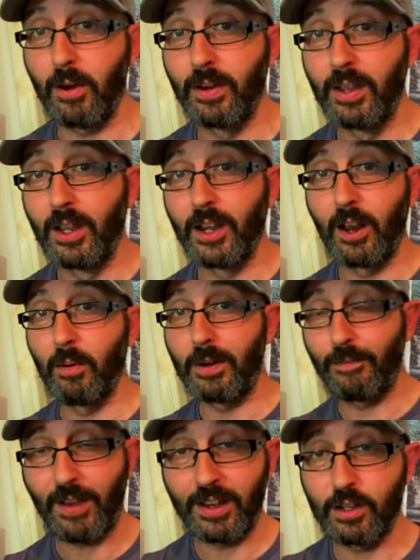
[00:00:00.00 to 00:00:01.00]
you know, we
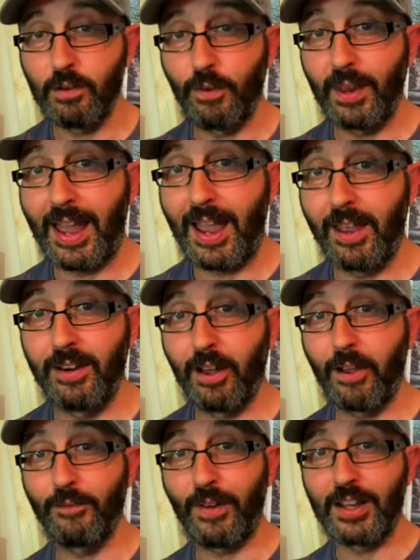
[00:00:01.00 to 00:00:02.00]
thank you for that, and
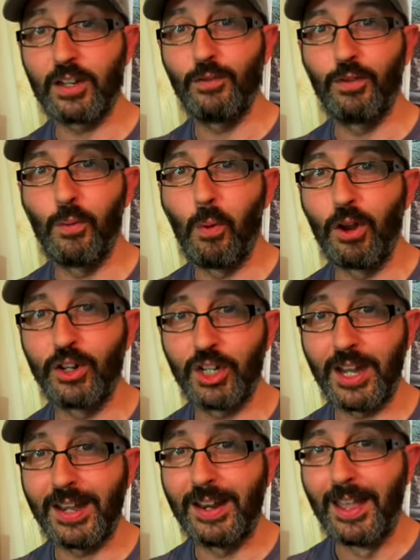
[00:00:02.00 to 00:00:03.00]
I thank you for
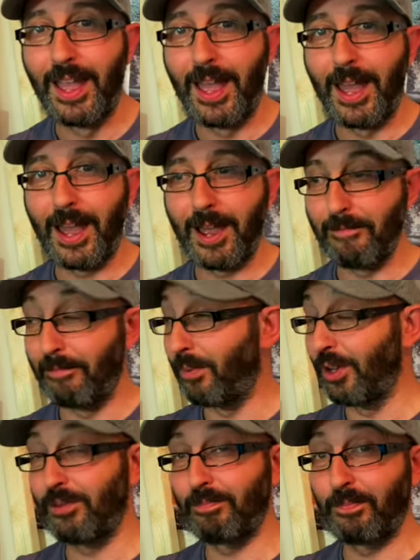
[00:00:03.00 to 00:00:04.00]
watching.
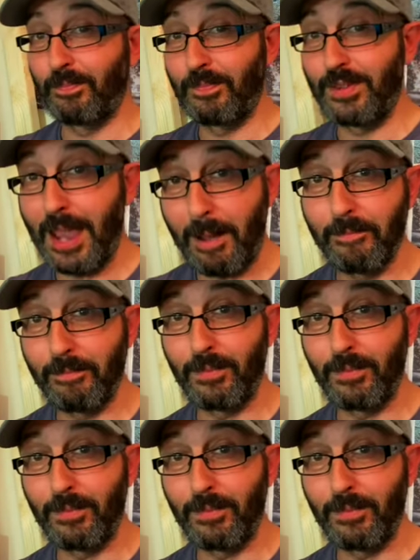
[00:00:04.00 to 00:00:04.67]
But yep,